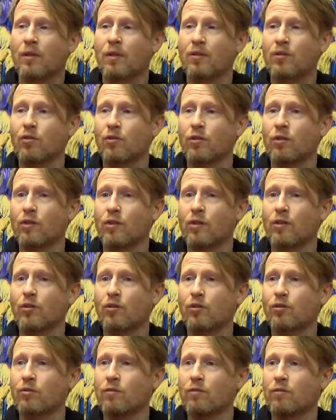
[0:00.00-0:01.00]
during the
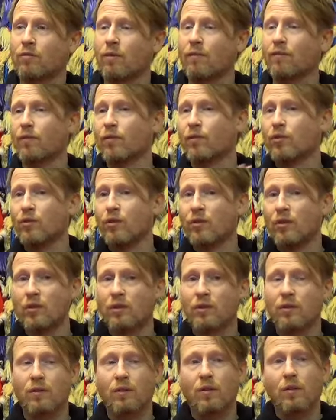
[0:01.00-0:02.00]
Cultural Revolution,
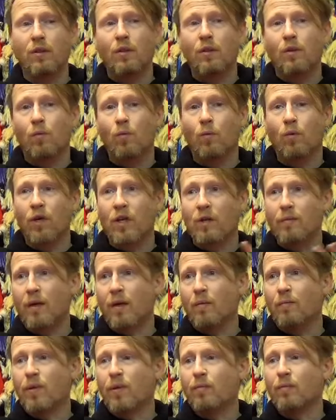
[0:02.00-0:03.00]
and worrying
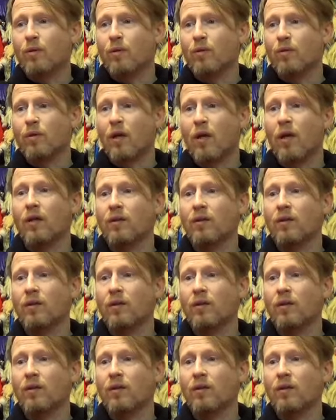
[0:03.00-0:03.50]
about people